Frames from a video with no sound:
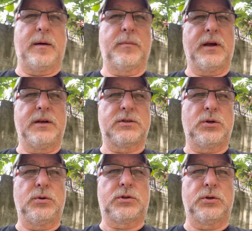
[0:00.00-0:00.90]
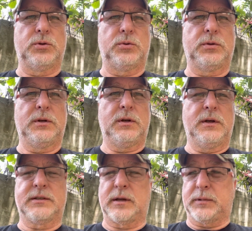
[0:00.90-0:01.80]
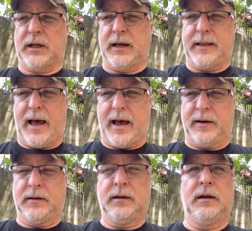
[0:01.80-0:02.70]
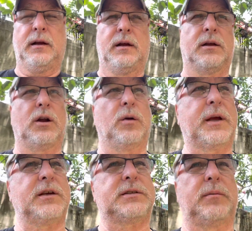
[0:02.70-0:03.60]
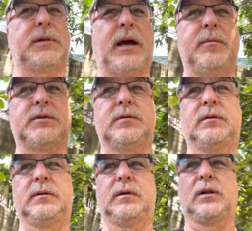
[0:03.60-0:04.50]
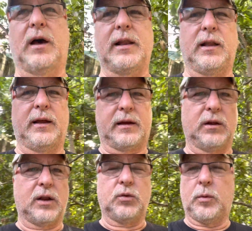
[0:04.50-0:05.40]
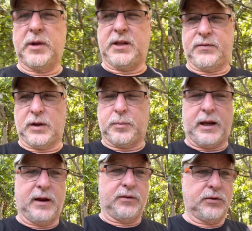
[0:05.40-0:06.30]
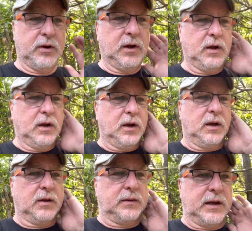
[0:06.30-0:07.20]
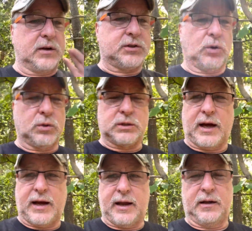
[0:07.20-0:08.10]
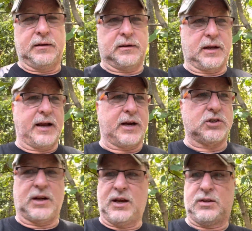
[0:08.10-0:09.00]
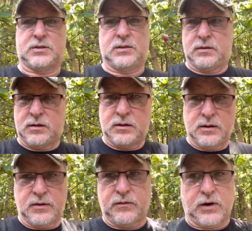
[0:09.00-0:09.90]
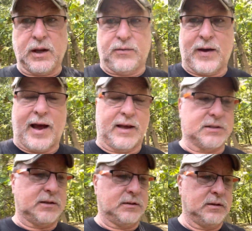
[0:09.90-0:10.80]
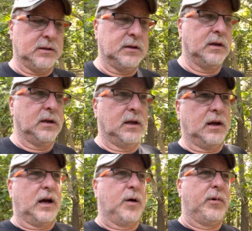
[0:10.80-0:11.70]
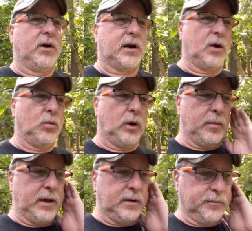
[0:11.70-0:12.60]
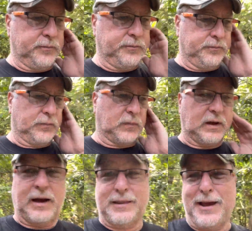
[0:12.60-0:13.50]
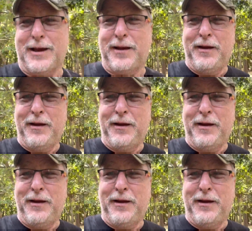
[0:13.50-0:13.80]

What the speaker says: is due to something like that. You know, because sometimes a lot of the women in the Philippines, their soul tie connection is really fast. American women, I think